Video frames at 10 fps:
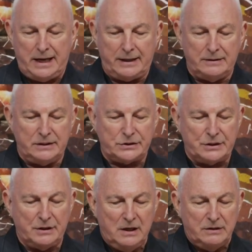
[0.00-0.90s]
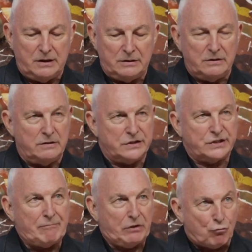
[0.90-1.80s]
and there's
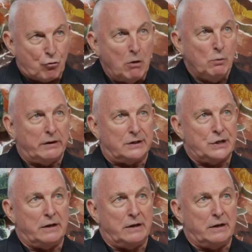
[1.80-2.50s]
something wrong with us.